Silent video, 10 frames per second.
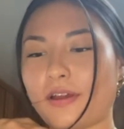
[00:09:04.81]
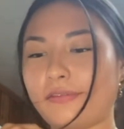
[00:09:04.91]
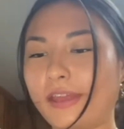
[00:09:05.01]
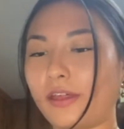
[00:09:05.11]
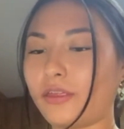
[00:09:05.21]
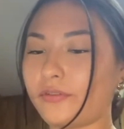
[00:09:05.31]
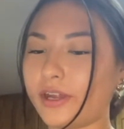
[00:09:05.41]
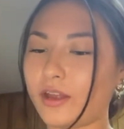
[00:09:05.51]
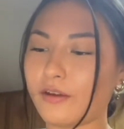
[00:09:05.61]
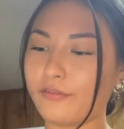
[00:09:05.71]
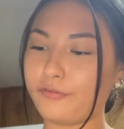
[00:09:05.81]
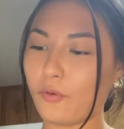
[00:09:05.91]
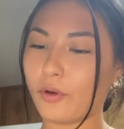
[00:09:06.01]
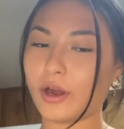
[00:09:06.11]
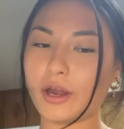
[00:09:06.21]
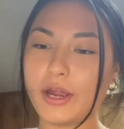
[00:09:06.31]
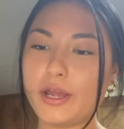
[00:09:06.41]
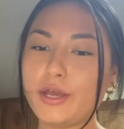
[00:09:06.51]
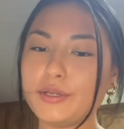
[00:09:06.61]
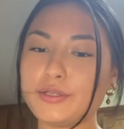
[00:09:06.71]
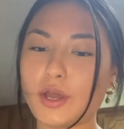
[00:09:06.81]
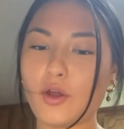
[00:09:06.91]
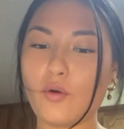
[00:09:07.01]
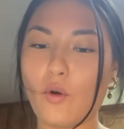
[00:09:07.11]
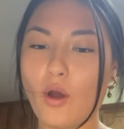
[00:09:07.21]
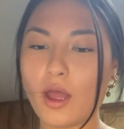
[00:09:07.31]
like 3 or 4. So